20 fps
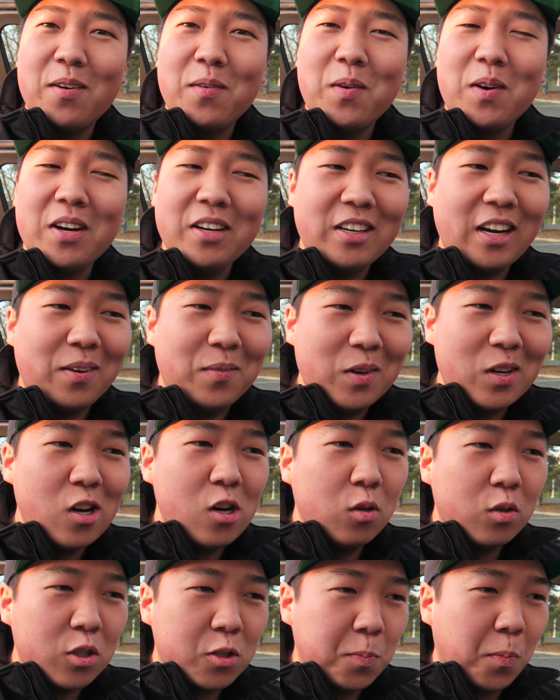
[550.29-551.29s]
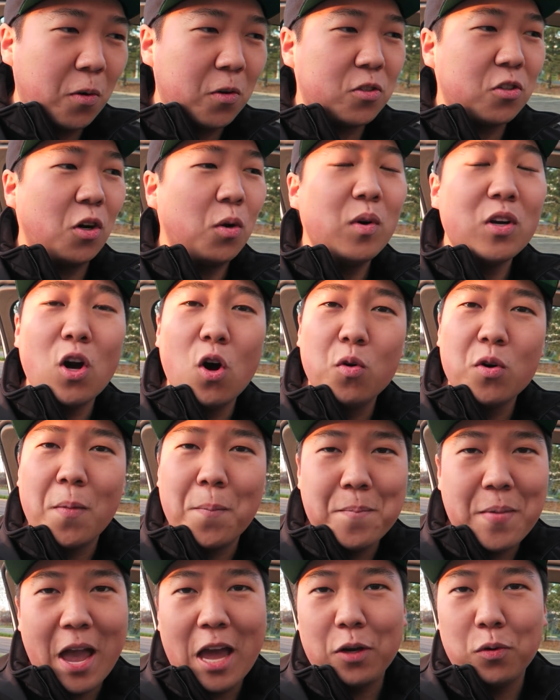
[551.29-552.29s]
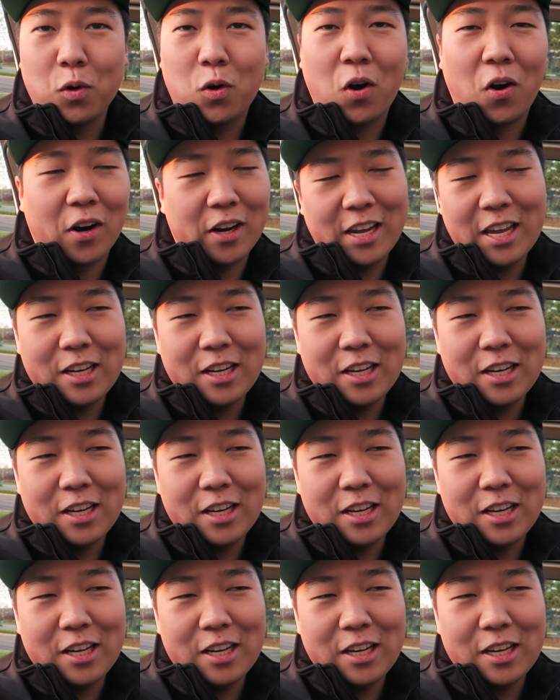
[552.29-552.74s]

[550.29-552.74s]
I want to own a sports car. I want to own a manual car.